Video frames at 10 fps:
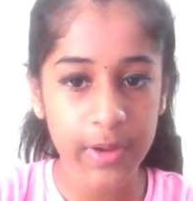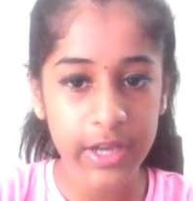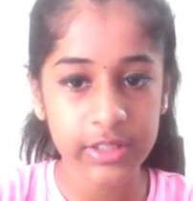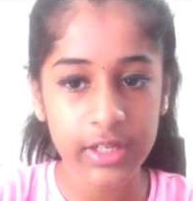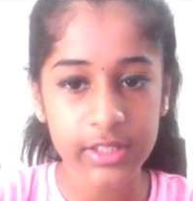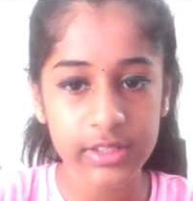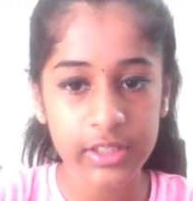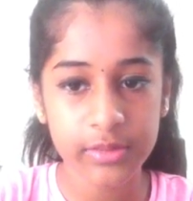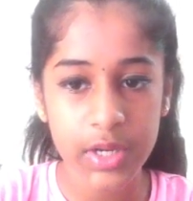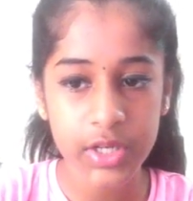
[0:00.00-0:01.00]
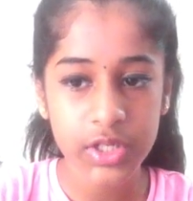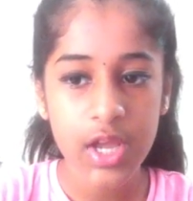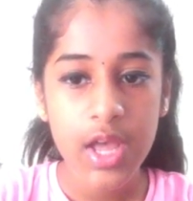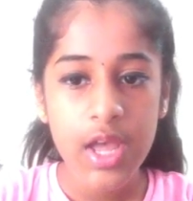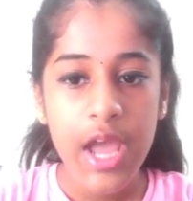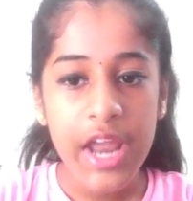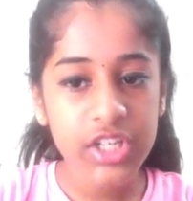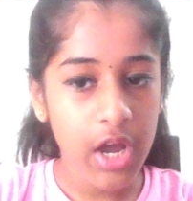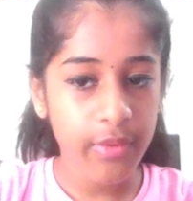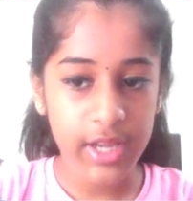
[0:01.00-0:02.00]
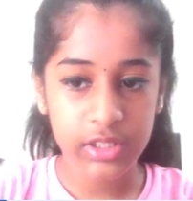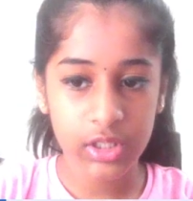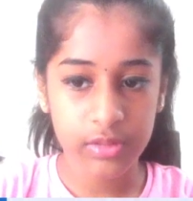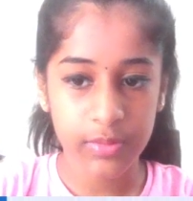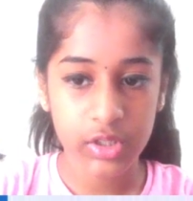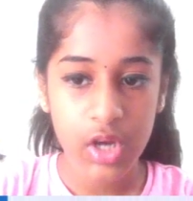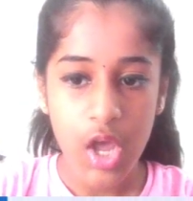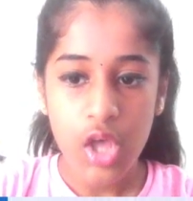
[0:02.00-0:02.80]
Python is this much, and Java is this much.